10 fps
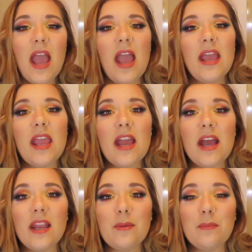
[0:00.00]

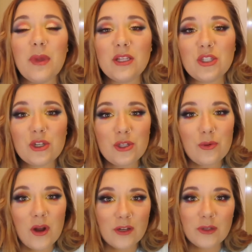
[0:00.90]
and make sure
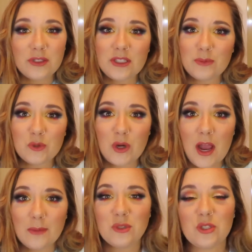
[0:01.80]
you are
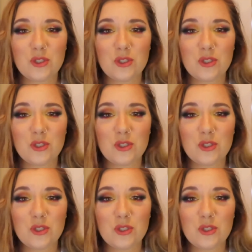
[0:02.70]
subscribed